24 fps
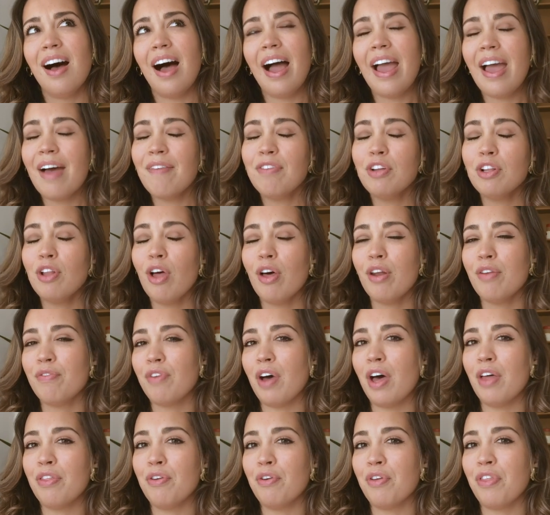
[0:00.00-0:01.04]
I have a lot of
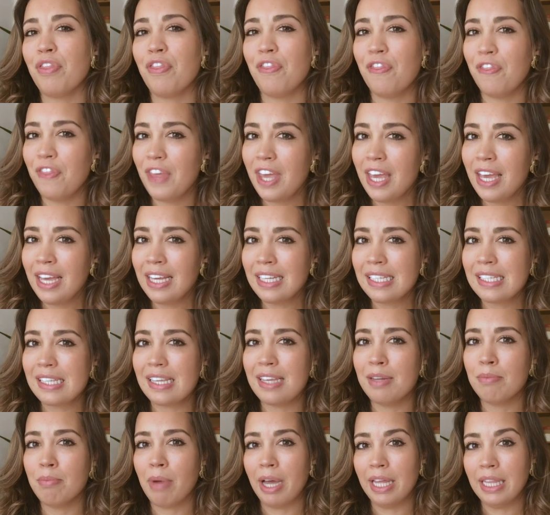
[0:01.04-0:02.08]
other things
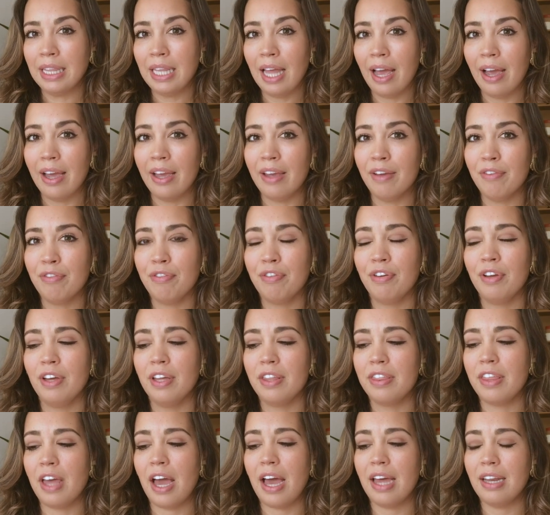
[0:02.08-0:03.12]
in my life
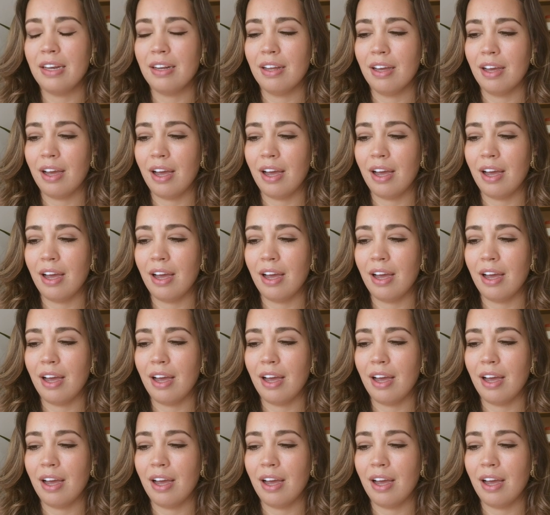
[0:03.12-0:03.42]
that